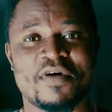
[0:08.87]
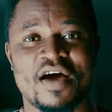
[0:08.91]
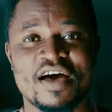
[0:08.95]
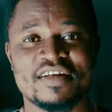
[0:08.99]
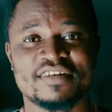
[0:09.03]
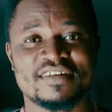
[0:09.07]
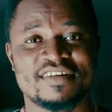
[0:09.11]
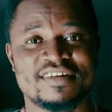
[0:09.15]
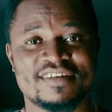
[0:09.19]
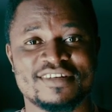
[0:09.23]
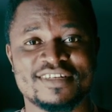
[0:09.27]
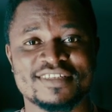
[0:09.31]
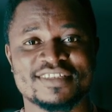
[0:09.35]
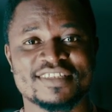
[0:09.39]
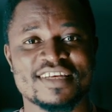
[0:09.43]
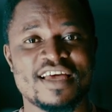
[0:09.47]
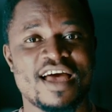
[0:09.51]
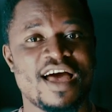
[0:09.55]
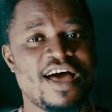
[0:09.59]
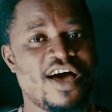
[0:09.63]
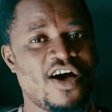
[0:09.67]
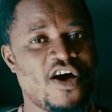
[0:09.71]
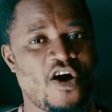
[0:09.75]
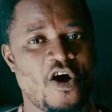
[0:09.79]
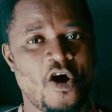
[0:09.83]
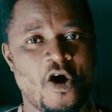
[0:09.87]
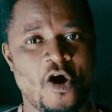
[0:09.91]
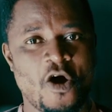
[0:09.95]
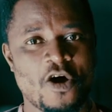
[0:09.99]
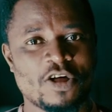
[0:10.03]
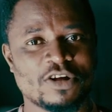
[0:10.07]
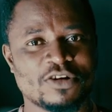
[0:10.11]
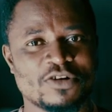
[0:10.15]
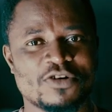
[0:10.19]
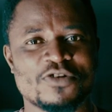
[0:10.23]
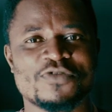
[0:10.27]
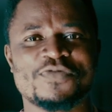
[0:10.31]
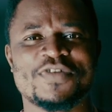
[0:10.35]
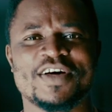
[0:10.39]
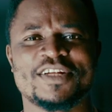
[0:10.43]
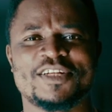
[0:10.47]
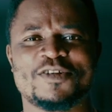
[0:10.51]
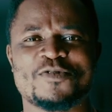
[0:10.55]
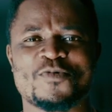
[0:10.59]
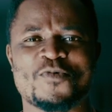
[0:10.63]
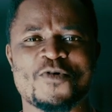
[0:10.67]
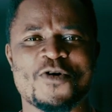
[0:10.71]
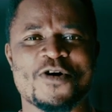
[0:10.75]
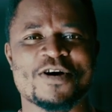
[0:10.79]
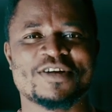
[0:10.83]
partners all over
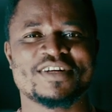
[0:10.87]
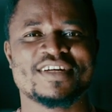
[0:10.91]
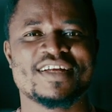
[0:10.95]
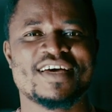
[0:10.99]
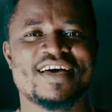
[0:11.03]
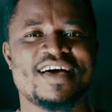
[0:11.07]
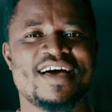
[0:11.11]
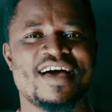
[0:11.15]
the world.